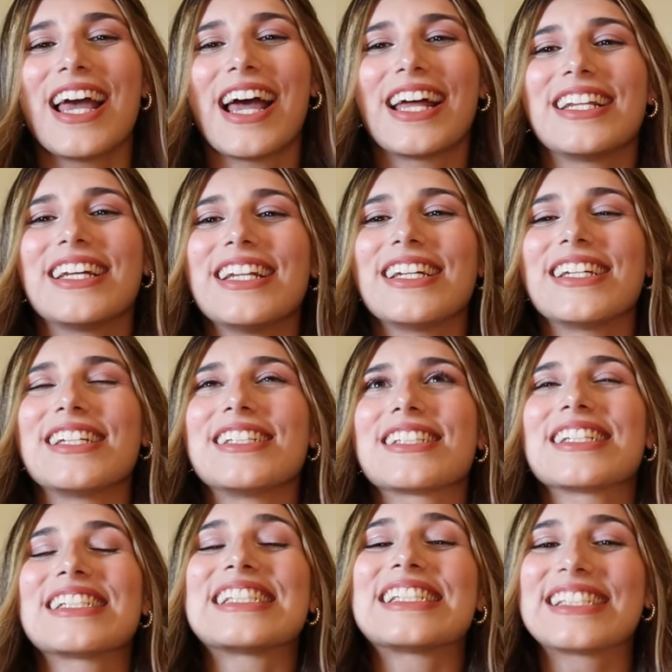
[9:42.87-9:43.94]
and it
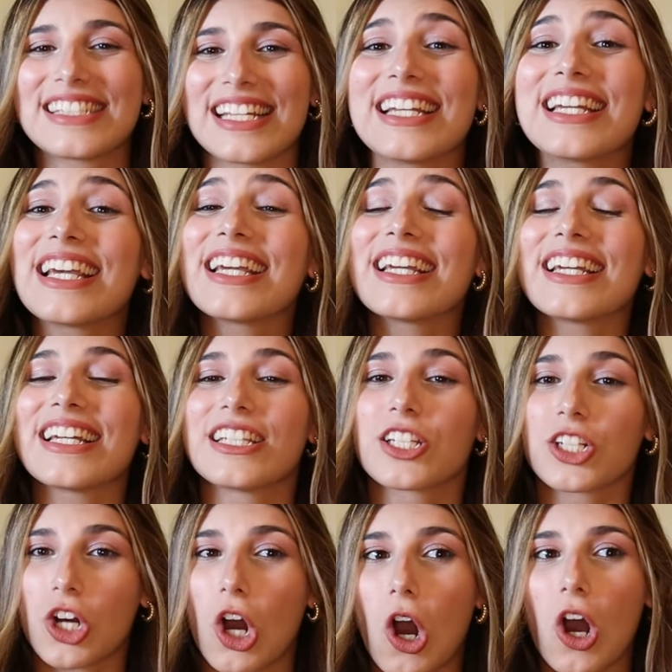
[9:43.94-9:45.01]
is singing in
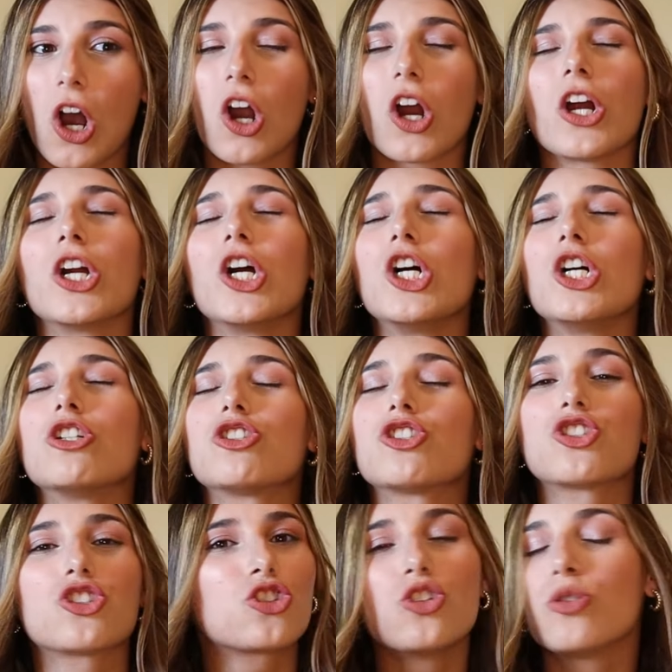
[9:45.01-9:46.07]
the car
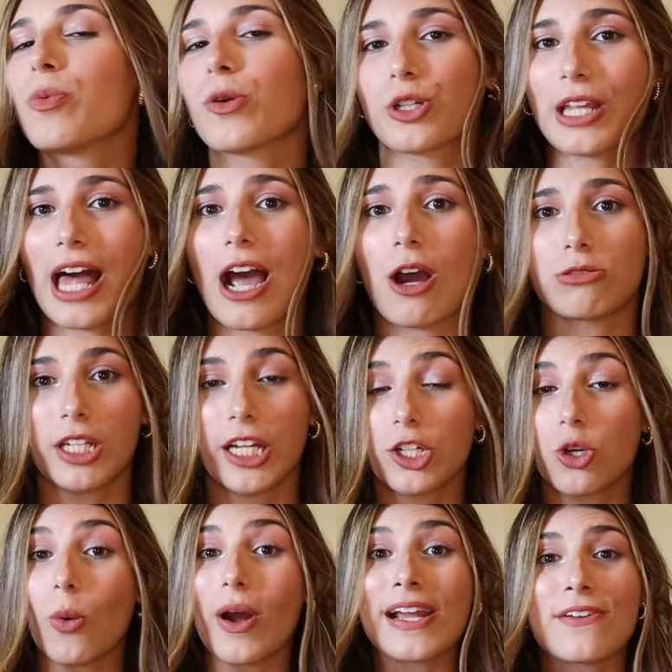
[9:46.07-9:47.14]
super loud,
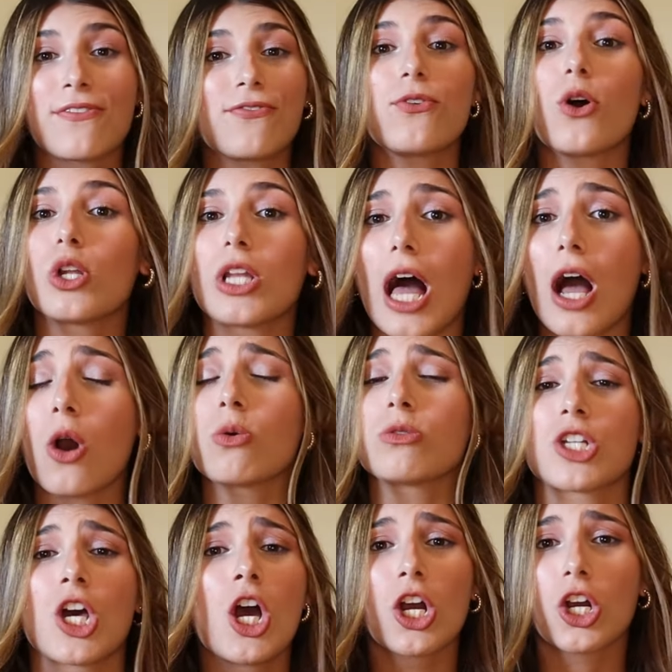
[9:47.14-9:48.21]
like going full
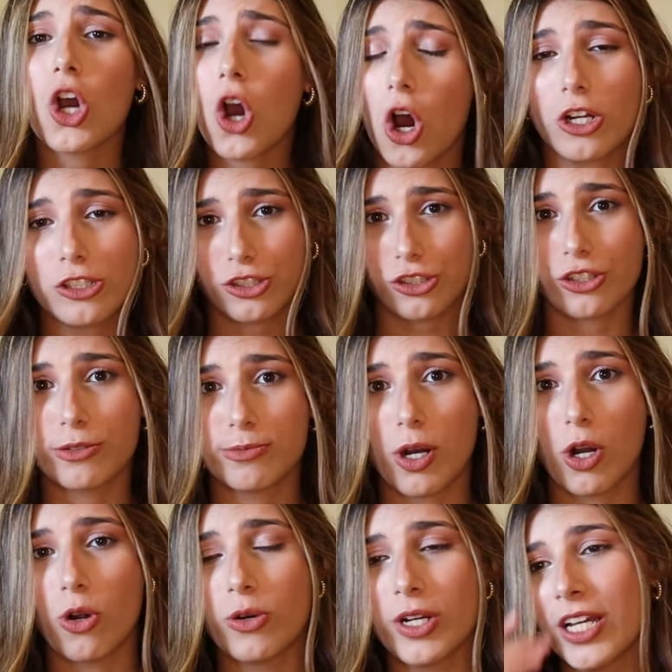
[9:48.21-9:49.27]
out concert
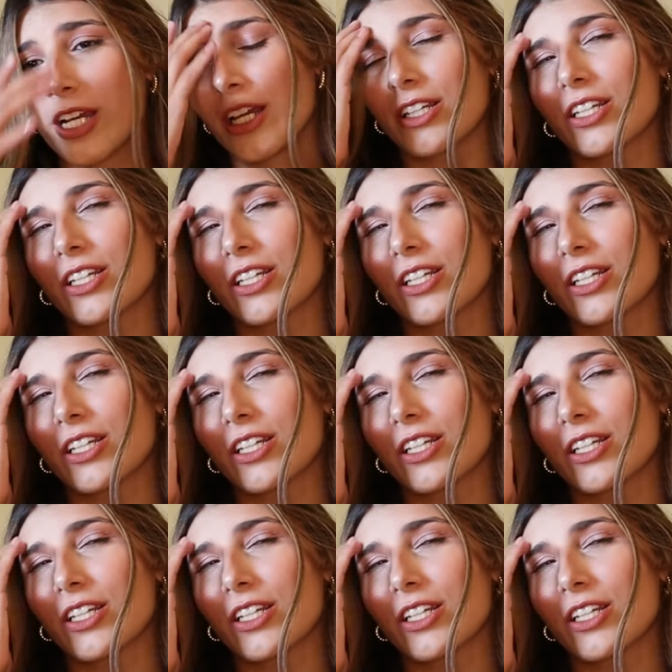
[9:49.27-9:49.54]
mode.